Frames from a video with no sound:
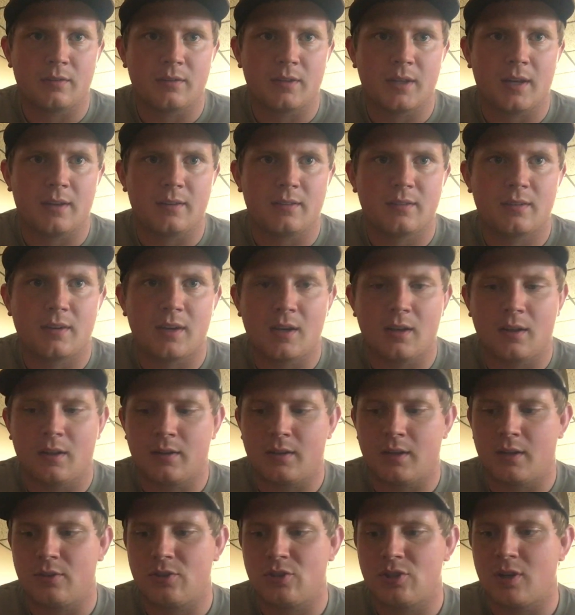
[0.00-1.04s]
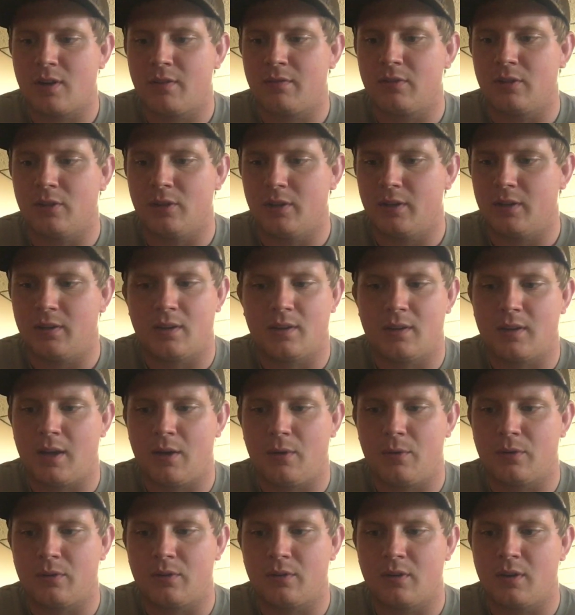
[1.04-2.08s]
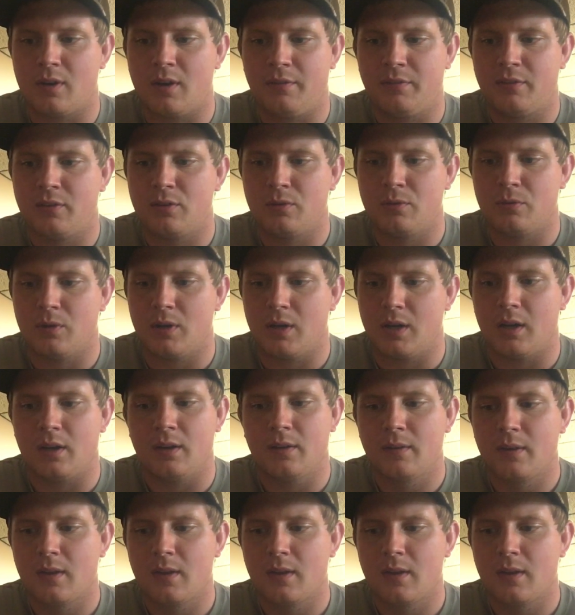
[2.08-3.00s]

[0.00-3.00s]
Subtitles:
of that steel on that shovel, and that was enough to